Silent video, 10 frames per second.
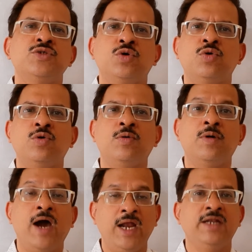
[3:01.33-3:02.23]
So
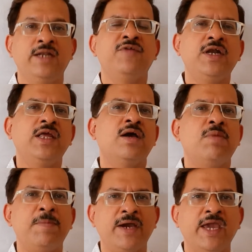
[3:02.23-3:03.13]
I'll definitely come
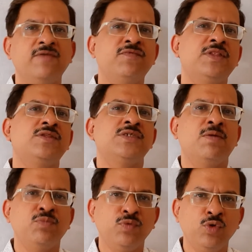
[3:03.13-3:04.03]
up again with
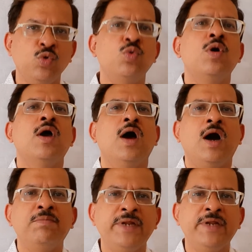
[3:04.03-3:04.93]
some new
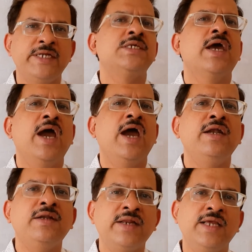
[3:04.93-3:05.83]
updates
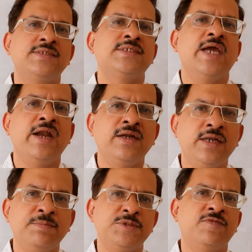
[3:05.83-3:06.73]
and tricks and
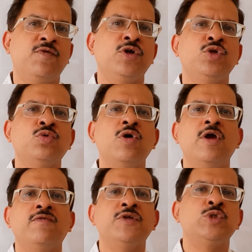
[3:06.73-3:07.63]
tips for you,
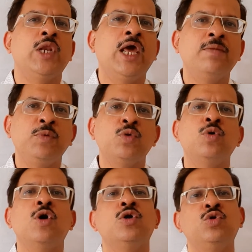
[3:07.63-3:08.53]
which will help
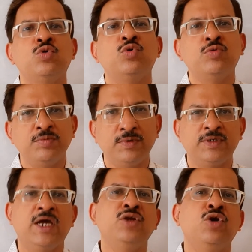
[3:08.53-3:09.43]
you to
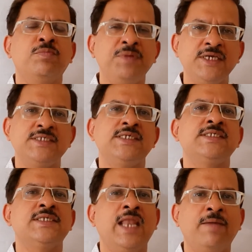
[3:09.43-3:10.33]
run your
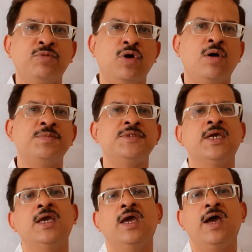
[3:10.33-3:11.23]
PCs, laptops,
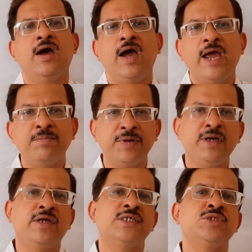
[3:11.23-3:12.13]
and
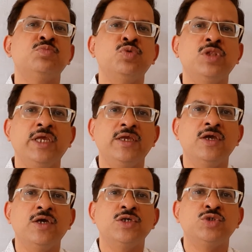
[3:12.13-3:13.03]
printers smoothly.
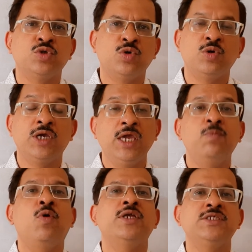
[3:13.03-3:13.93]
So keep
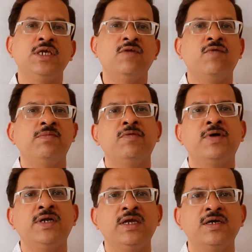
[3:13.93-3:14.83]
watching Random
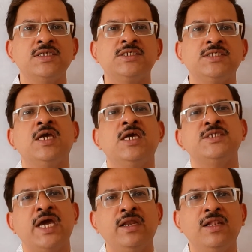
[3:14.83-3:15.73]
Verticals
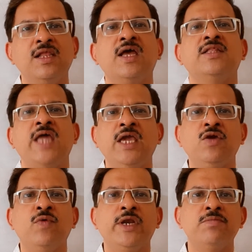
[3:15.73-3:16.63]
channel. Thank you
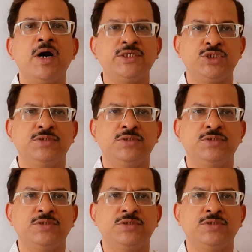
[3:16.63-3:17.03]
very much.